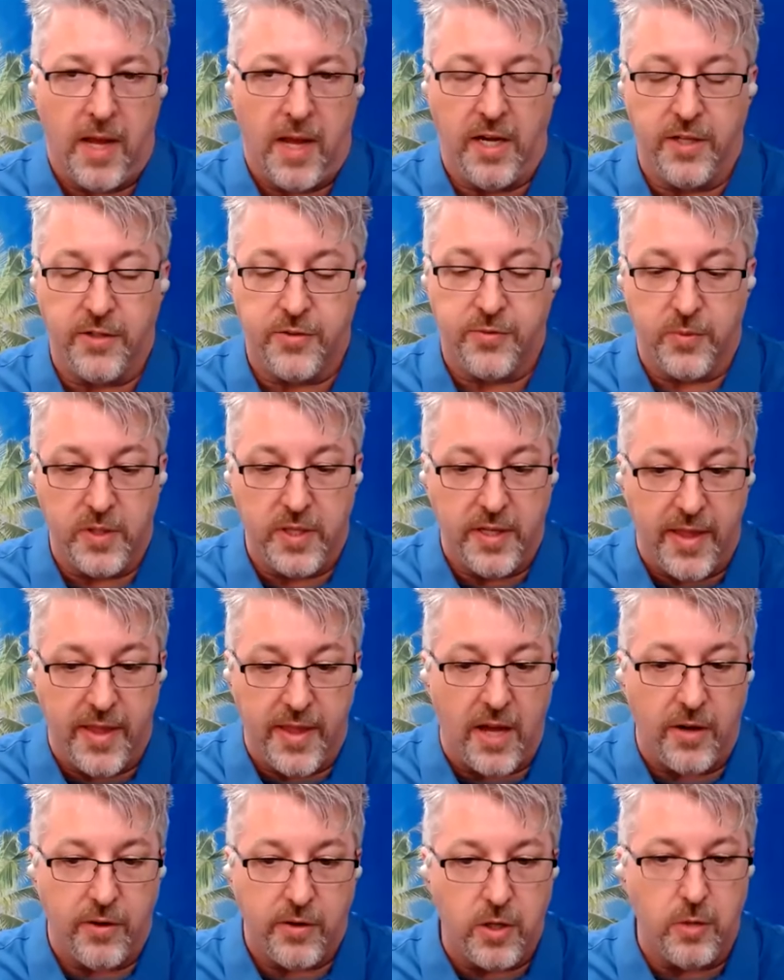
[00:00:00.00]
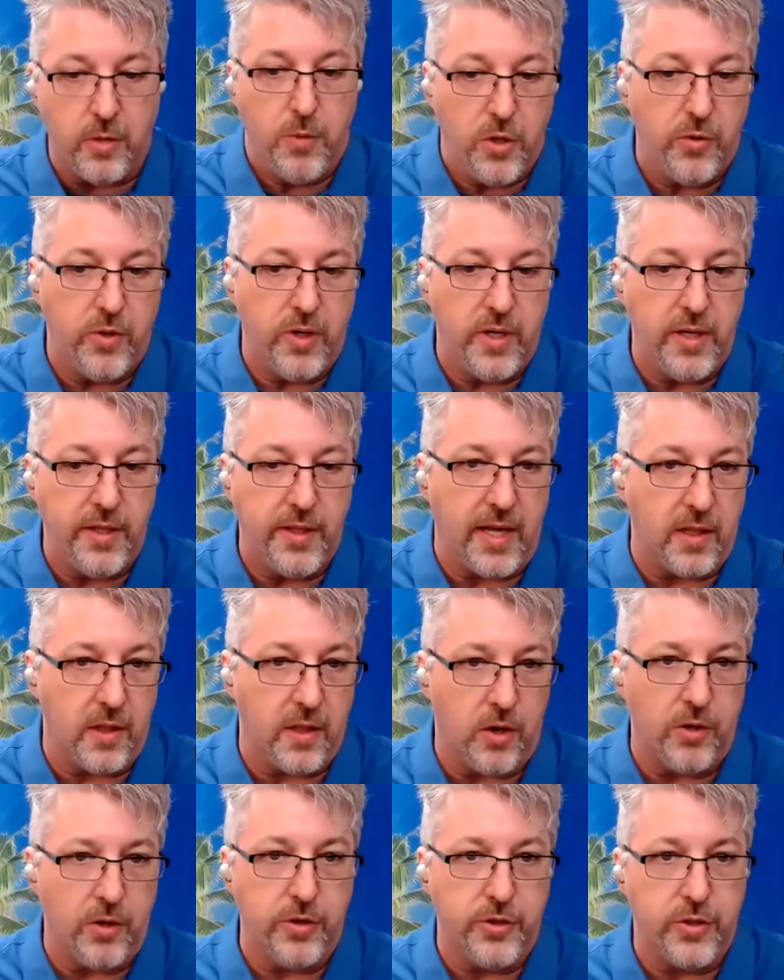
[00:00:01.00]
And it's really that community, that
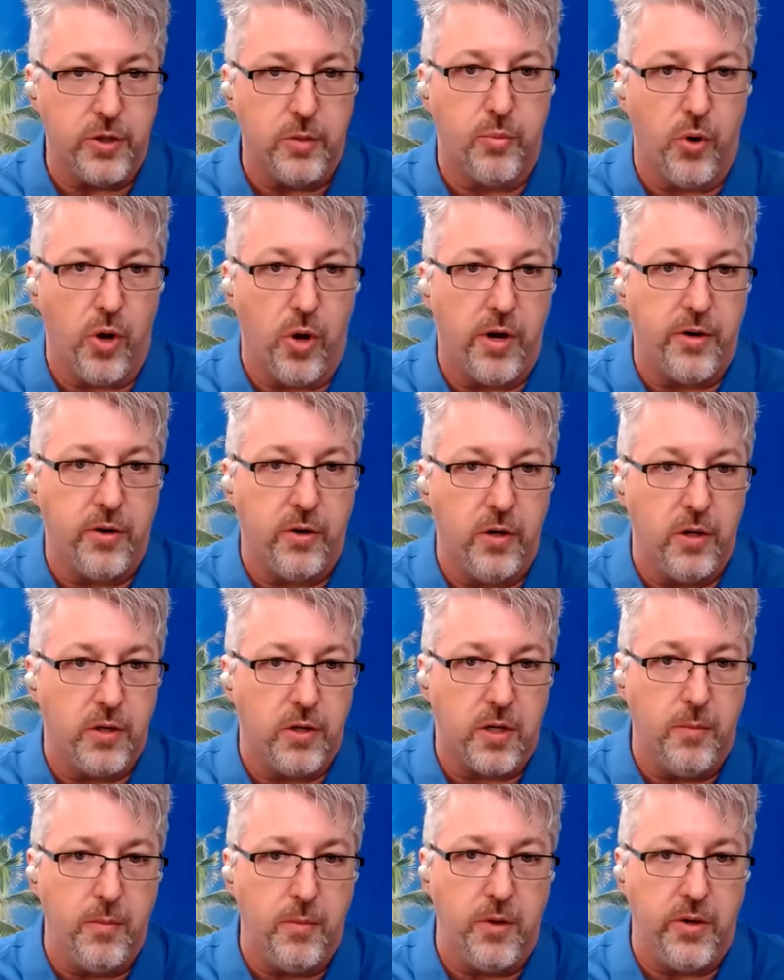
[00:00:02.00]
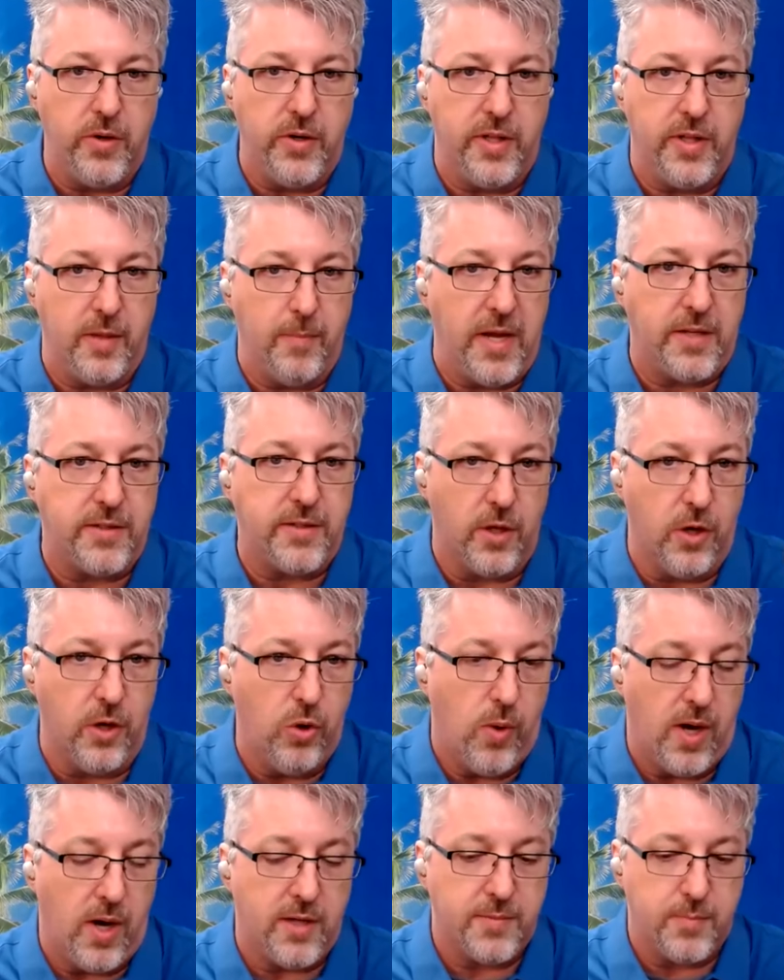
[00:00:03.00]
larger, broader community that makes
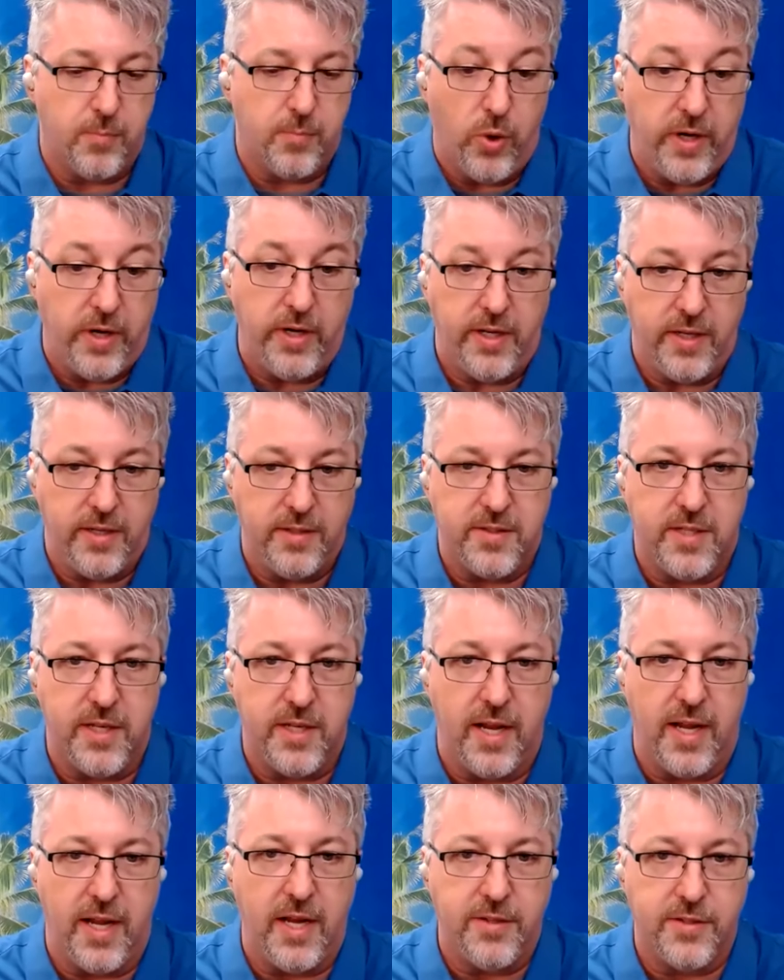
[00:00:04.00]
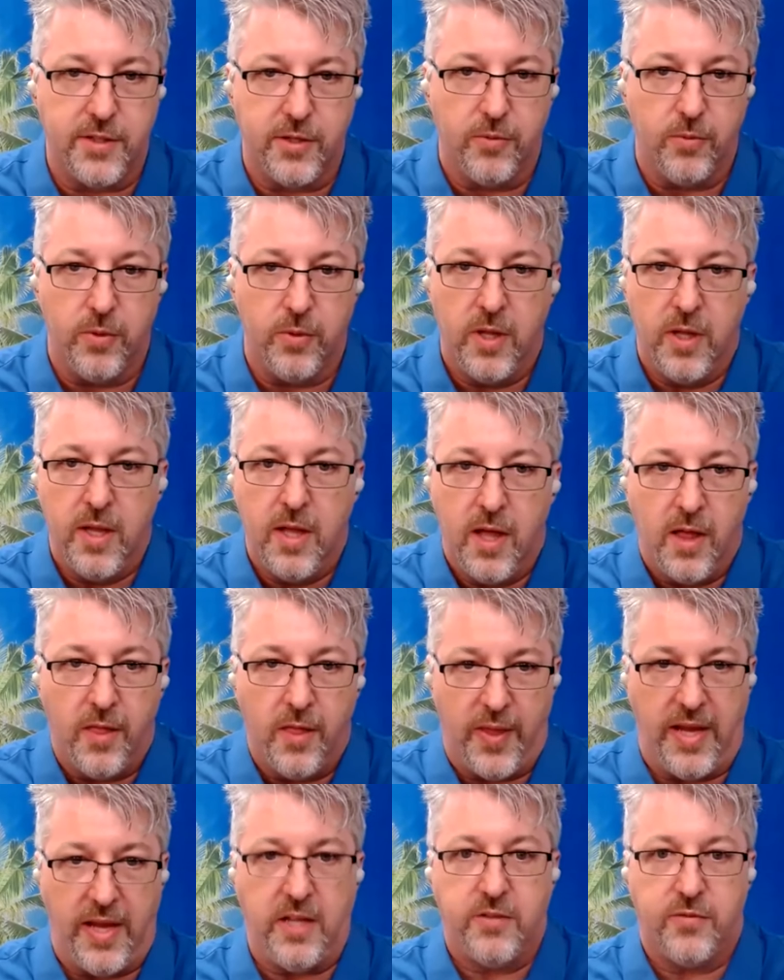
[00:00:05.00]
OWASP what it is today. So
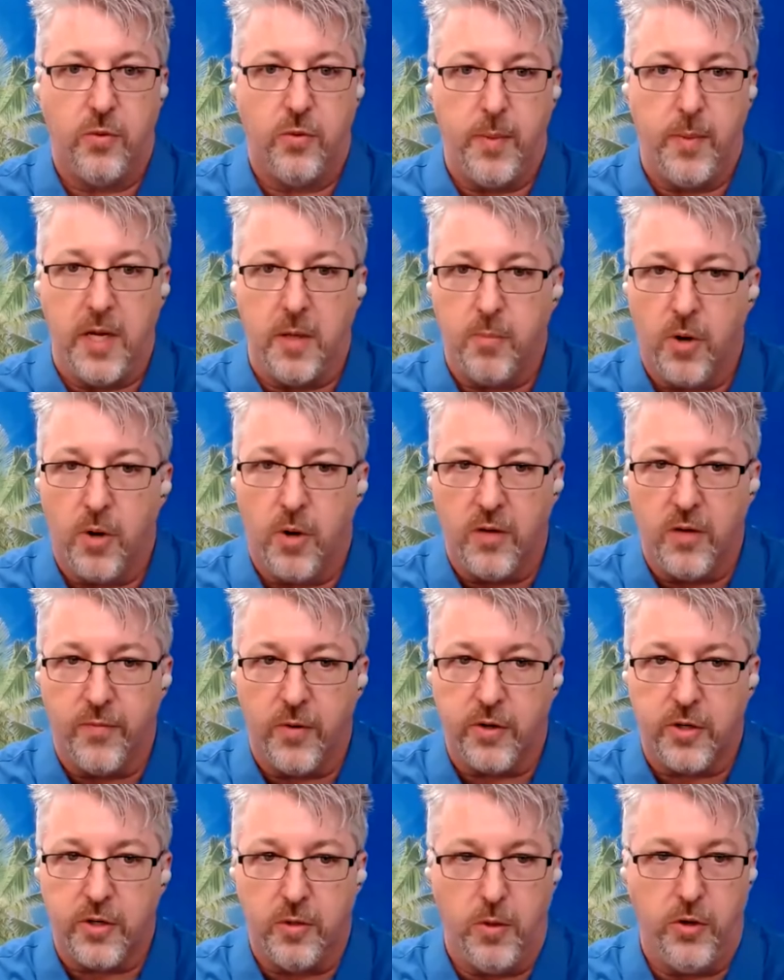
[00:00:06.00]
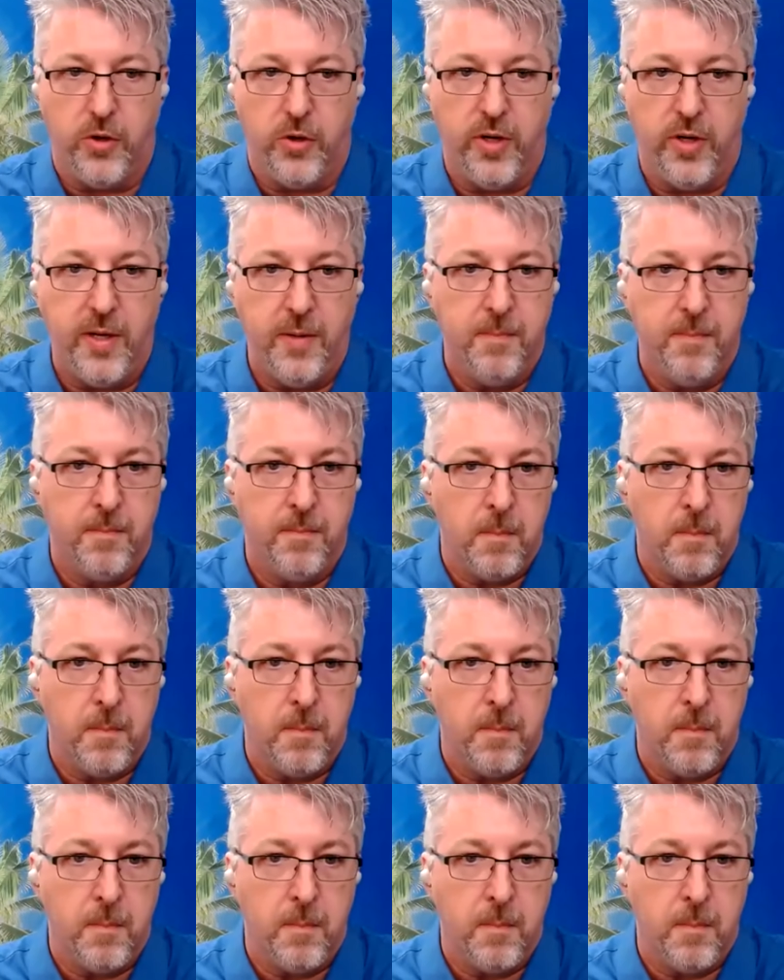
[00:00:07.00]
thanks for being part of our community.